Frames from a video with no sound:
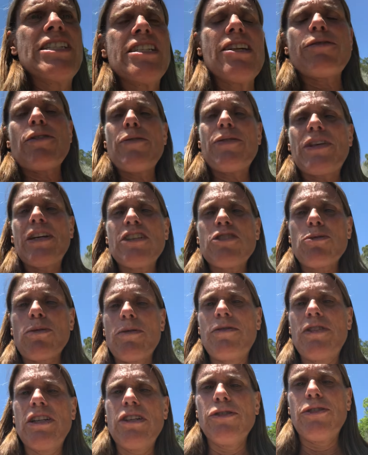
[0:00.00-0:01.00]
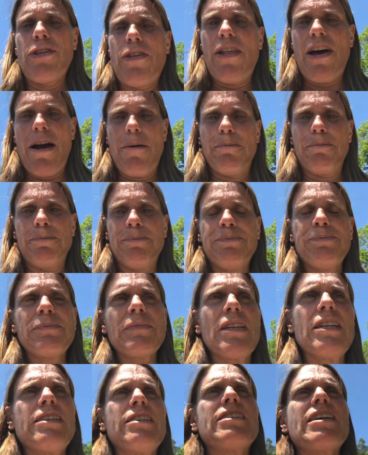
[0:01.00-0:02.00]
different things revealed to them,
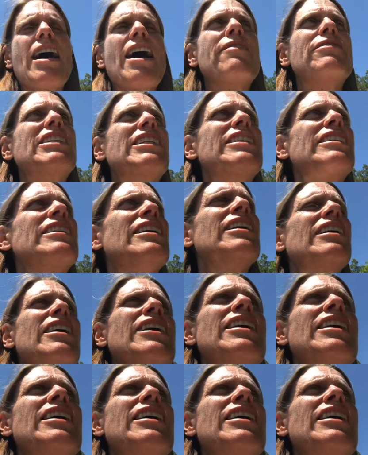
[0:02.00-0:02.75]
is having